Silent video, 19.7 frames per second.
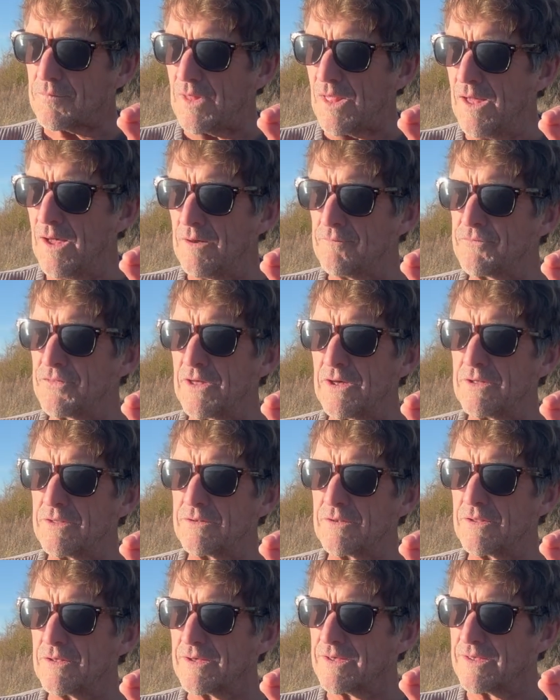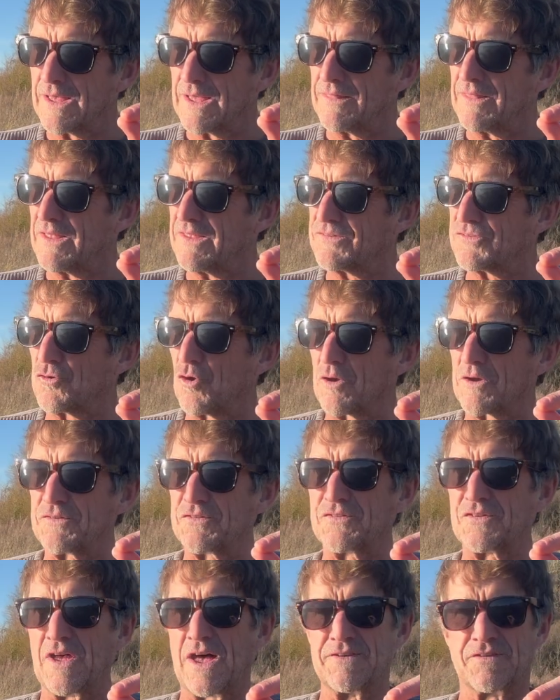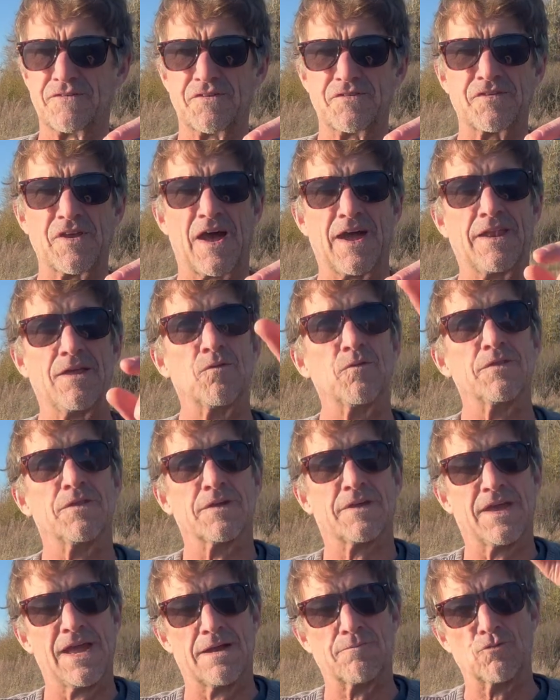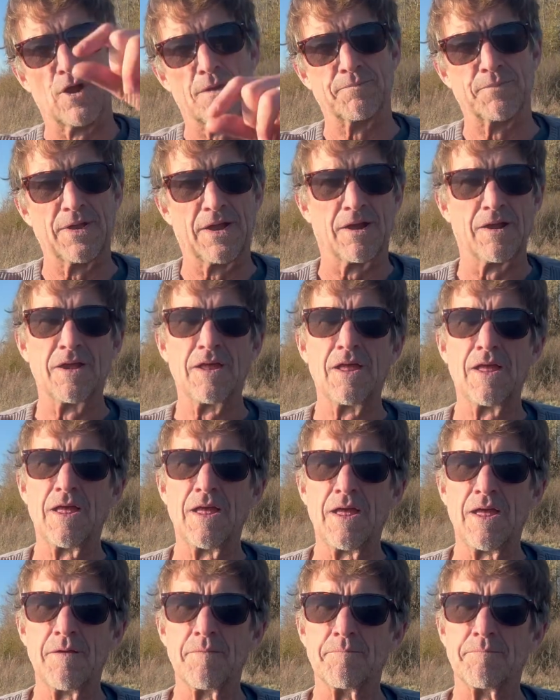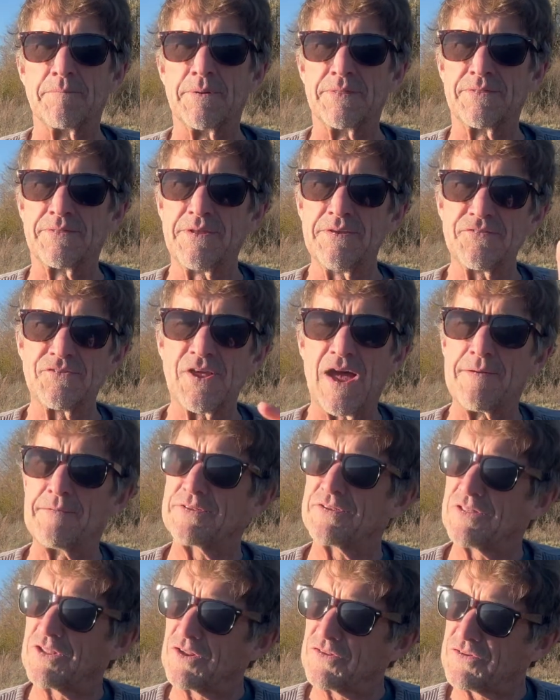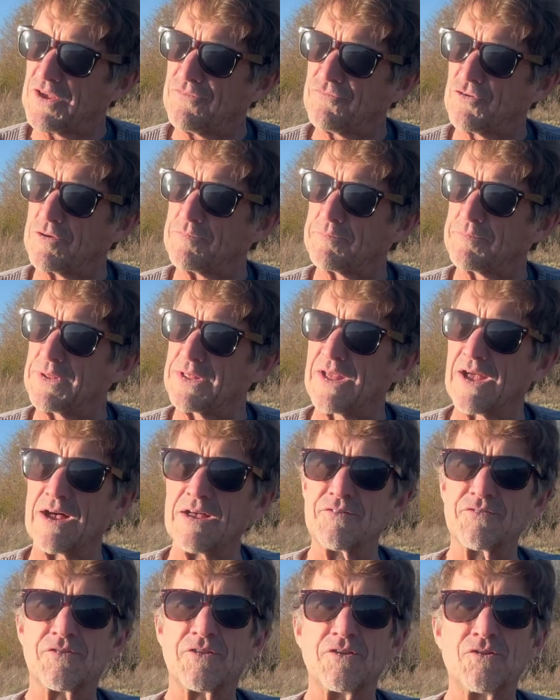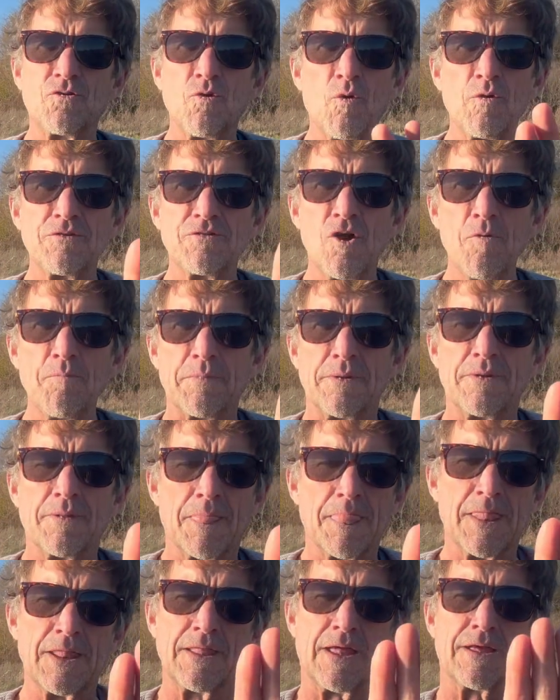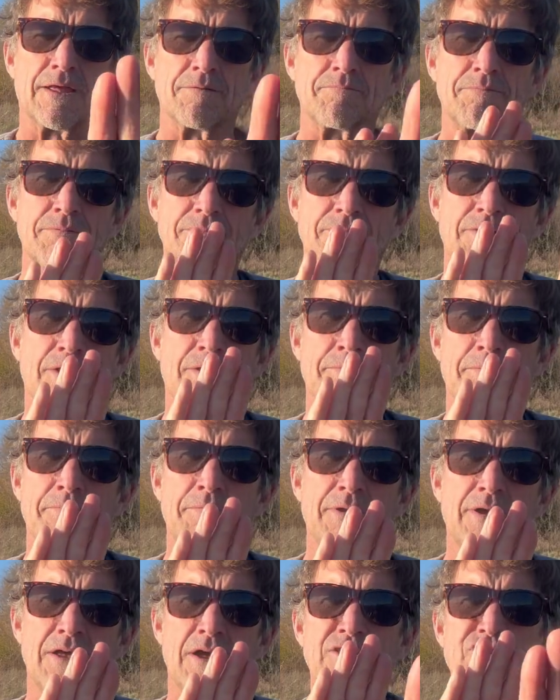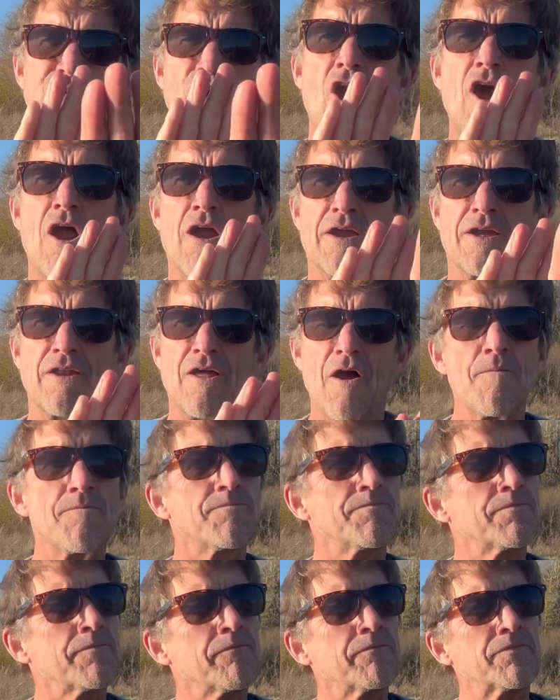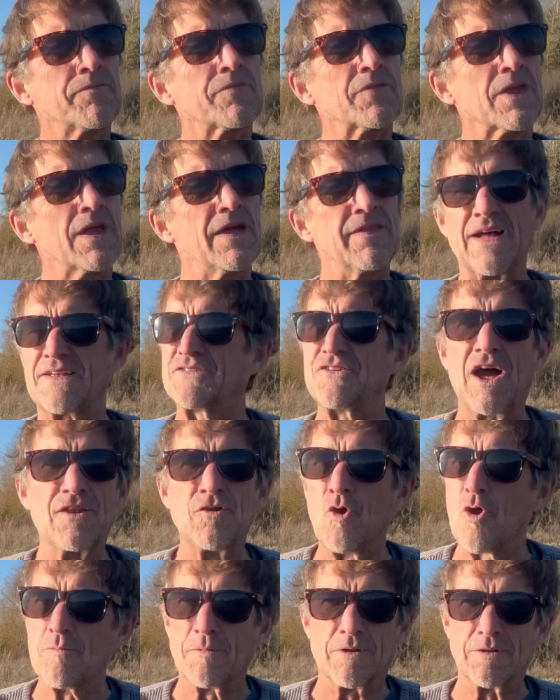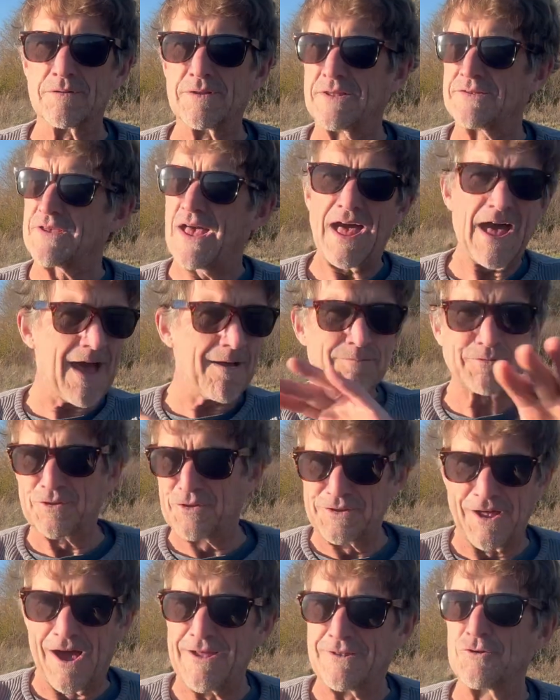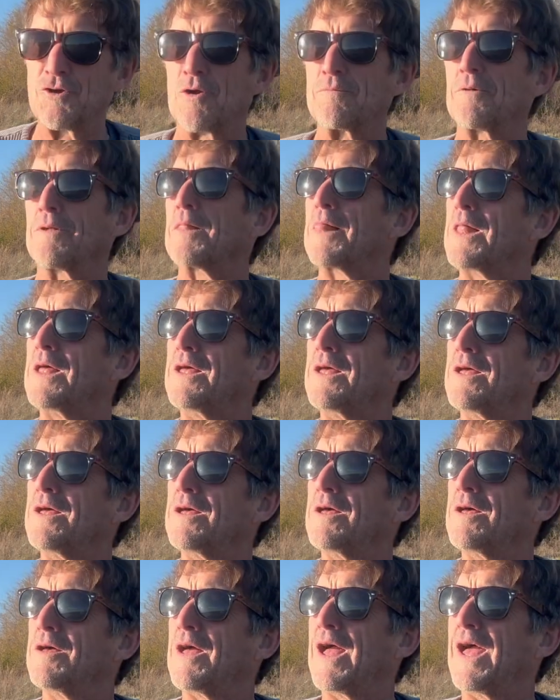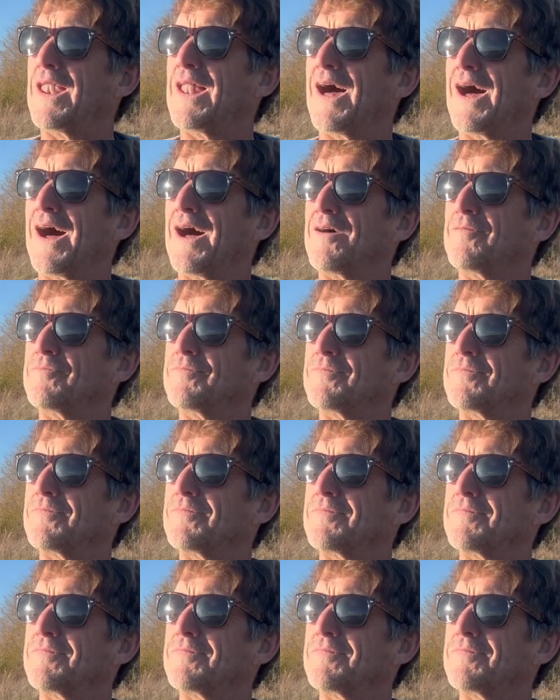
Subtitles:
of the Historical Society with the camera up there, but this time it's a little different because the door's open, like a jar, and that's not normal. It's absolutely not normal. And,